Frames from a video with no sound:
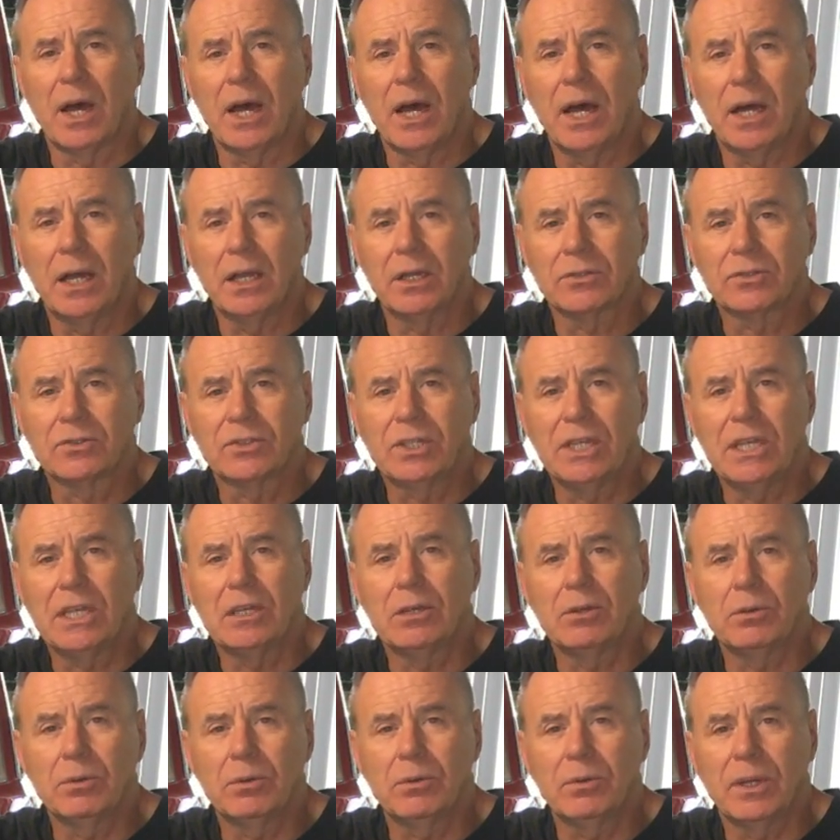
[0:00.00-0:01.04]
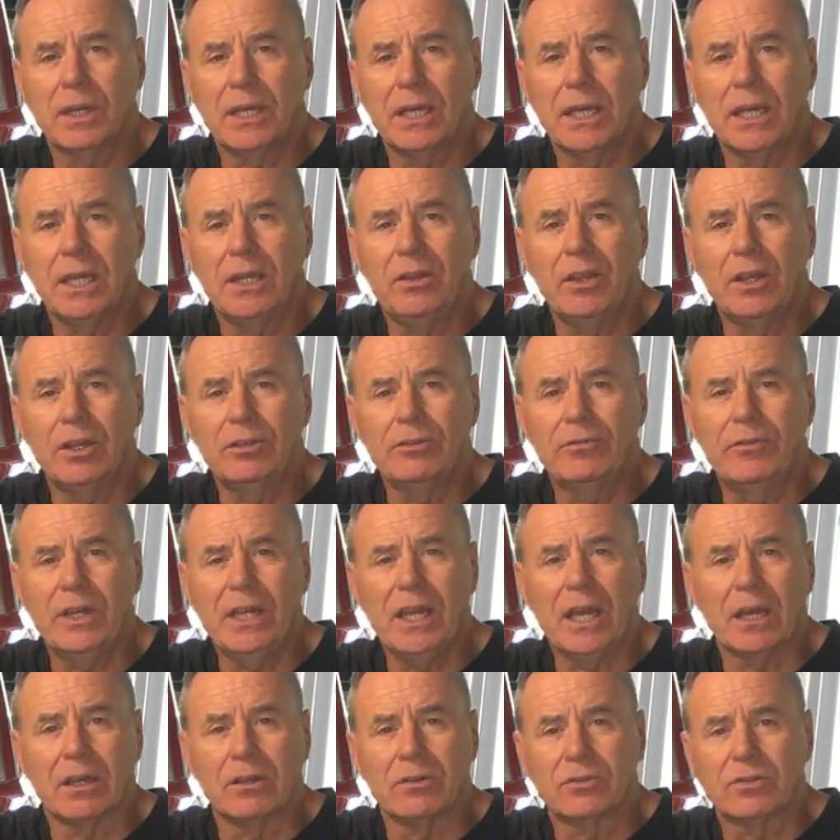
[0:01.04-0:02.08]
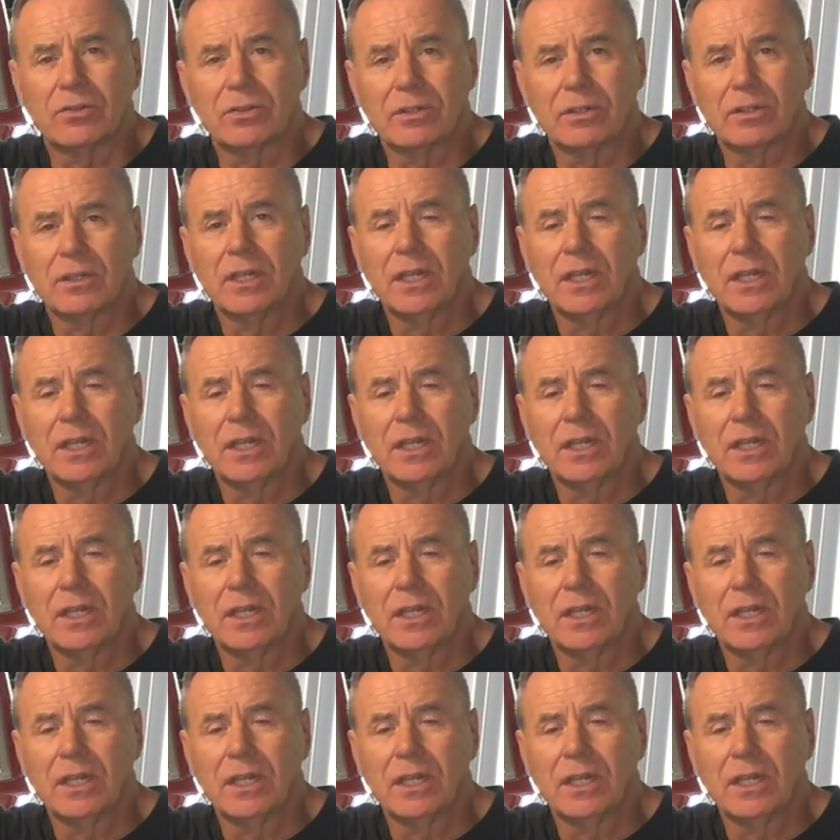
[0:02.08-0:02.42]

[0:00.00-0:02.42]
I'll see you in those videos.